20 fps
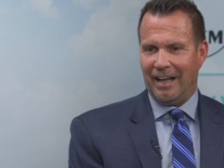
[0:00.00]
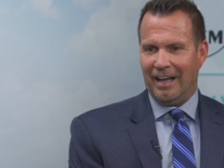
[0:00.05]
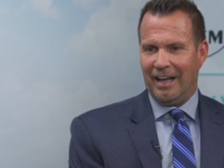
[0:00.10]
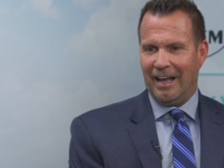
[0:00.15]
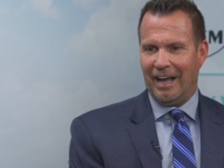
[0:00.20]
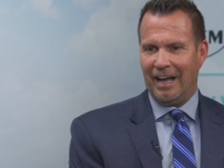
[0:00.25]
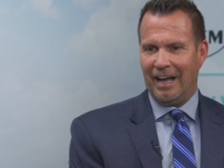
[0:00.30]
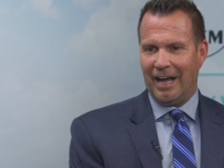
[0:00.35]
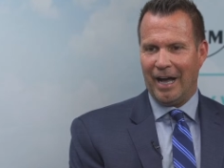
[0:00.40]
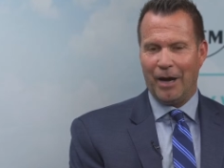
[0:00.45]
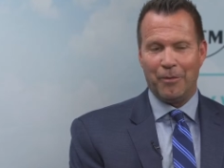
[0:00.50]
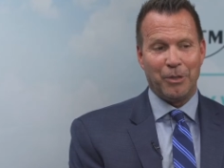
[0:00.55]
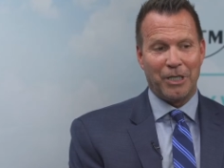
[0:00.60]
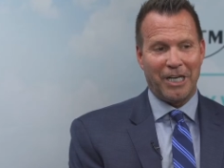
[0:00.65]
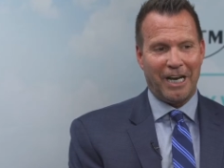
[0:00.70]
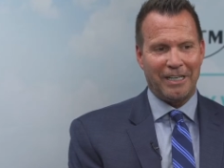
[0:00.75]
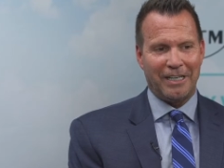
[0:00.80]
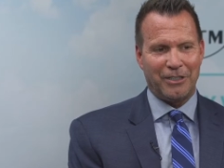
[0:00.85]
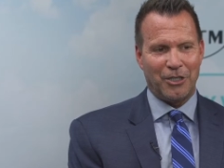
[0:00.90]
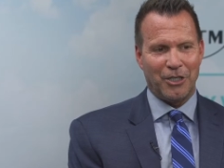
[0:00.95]
I would
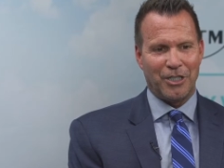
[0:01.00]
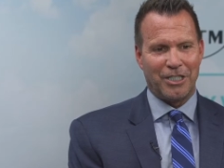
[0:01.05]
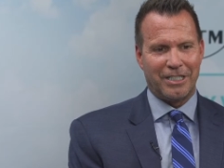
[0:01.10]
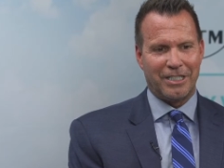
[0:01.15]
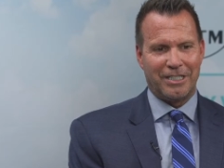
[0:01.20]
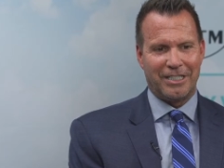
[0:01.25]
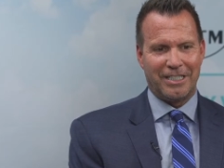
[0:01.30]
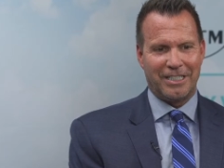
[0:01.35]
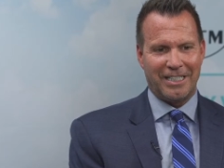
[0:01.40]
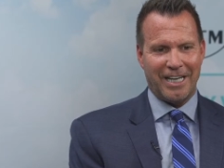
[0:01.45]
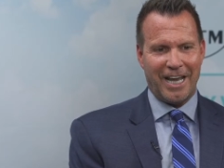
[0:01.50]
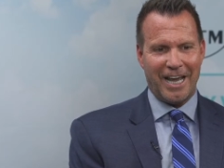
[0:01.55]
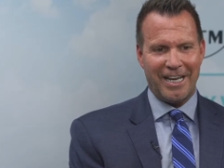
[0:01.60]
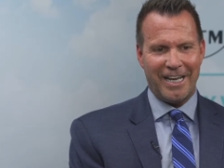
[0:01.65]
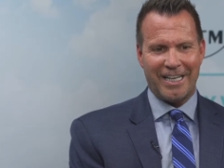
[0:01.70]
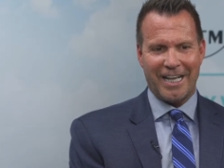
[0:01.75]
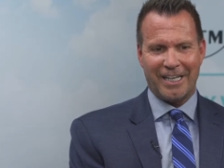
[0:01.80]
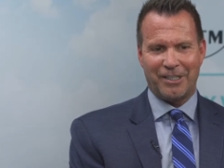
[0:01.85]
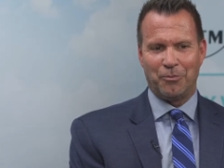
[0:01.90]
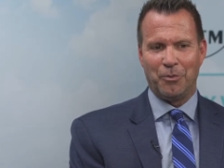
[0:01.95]
like to say
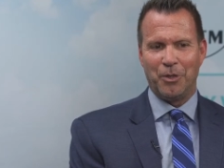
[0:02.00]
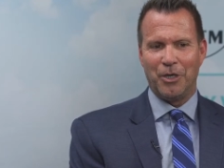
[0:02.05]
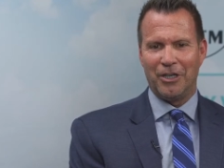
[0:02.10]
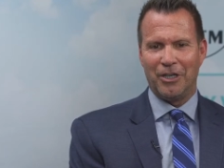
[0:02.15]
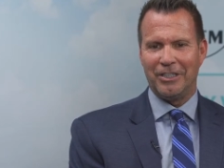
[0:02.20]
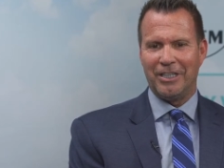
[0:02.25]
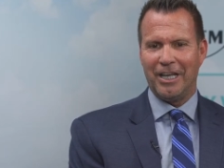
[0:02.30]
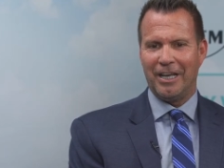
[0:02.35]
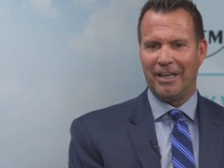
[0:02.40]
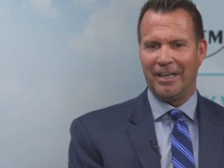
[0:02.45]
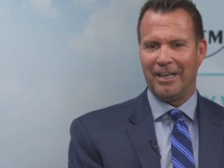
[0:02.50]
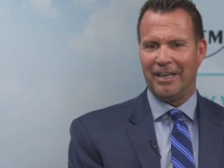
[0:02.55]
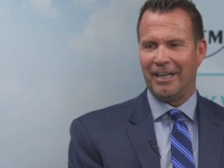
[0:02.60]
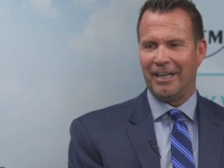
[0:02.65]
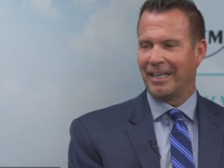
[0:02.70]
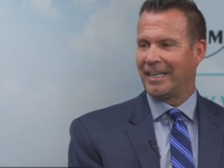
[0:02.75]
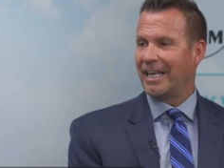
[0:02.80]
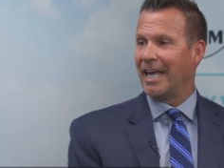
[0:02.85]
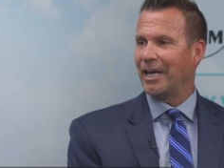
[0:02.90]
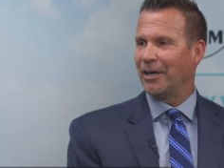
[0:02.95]
that we're
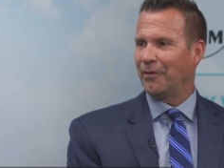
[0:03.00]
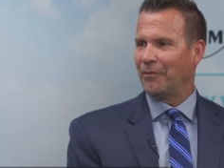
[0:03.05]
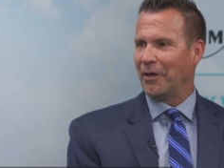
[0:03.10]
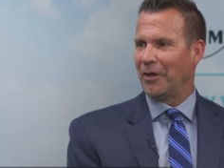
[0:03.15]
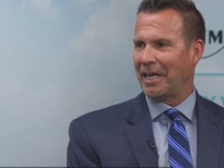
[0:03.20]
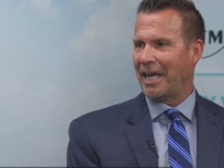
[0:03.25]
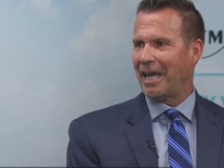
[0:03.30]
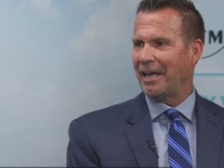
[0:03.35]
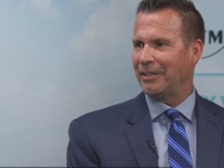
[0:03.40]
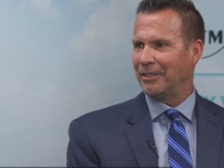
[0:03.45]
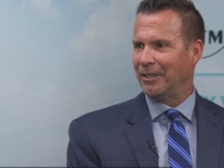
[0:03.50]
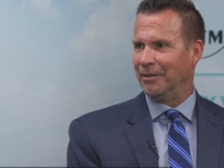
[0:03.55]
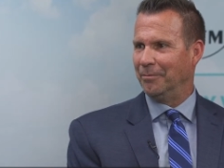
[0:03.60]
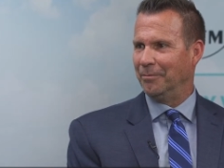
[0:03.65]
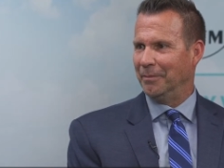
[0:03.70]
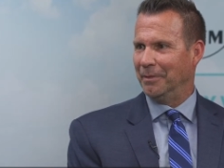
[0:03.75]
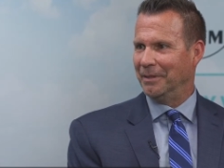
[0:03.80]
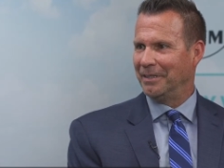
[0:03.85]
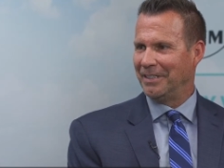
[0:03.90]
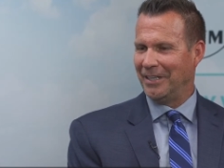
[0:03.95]
the king of the
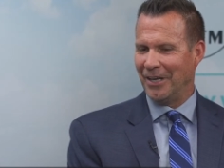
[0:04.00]
kingdom,